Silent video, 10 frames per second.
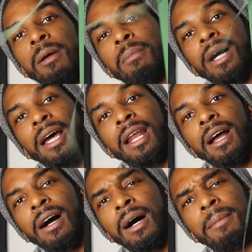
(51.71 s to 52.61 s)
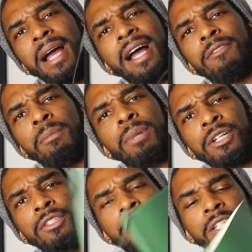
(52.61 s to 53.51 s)
but I have a
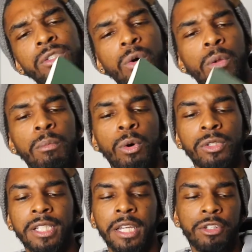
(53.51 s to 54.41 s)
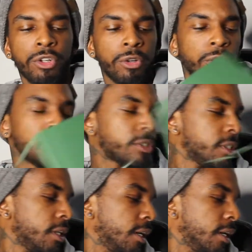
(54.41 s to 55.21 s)
bunch of these old moleskin journals